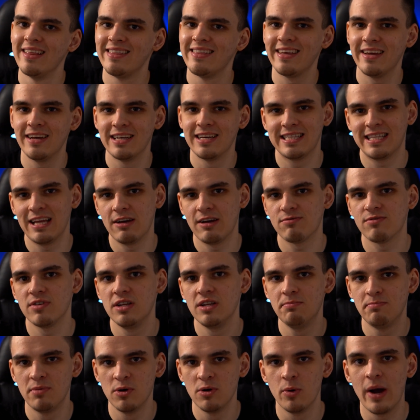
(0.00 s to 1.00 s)
They are
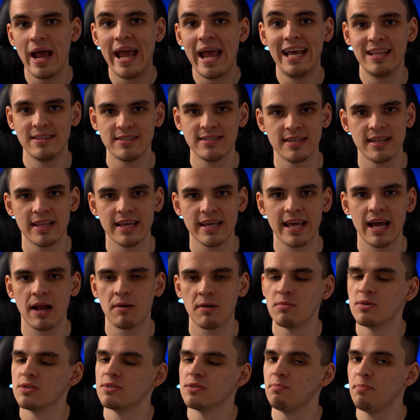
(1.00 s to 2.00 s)
definitely built into the
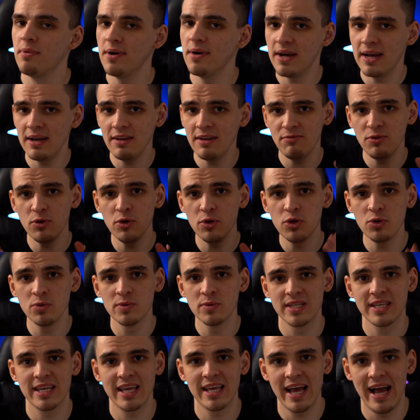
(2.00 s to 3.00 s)
cameras. But if you're
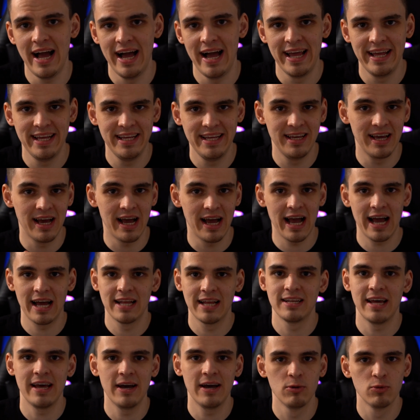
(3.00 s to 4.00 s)
using a
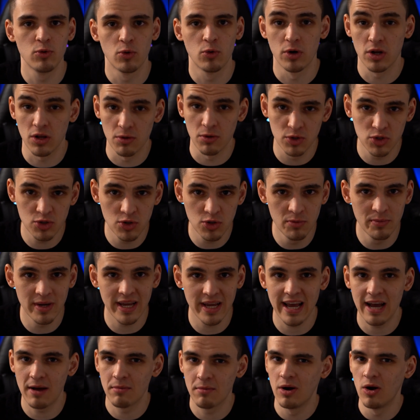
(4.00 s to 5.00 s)
handheld or a consumer
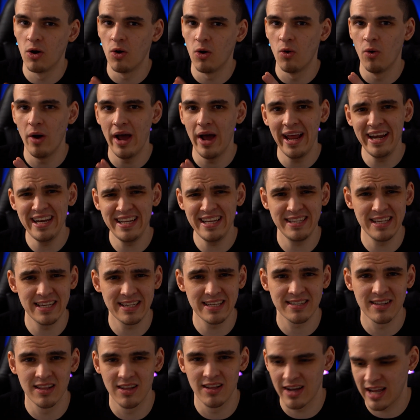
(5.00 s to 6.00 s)
camera or any
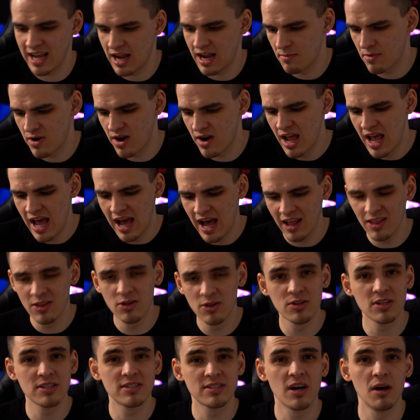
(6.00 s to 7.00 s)
DSLR camera, a
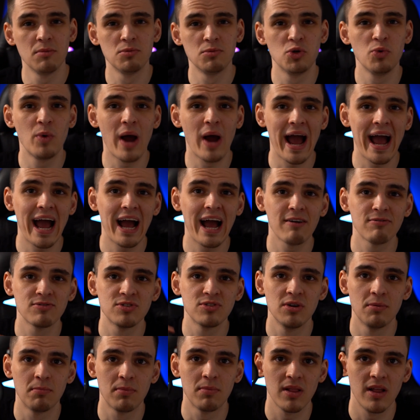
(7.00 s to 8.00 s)
lot of the times you have
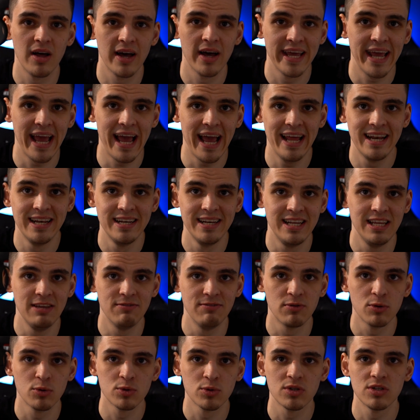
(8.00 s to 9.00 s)
to apply ND
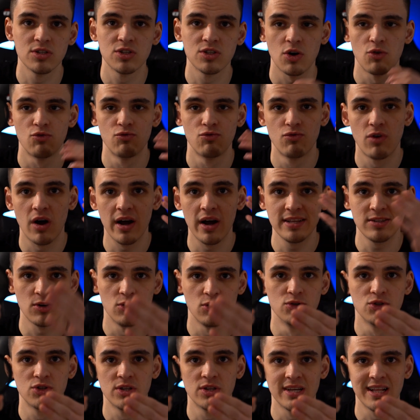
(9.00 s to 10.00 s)
filters right
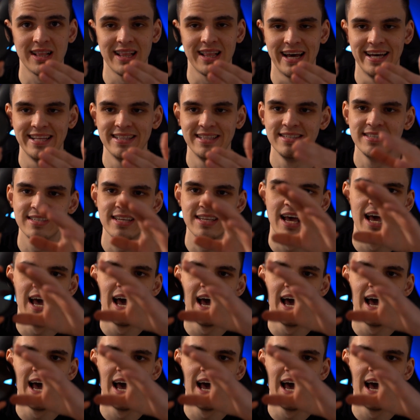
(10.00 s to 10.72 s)
onto the lens.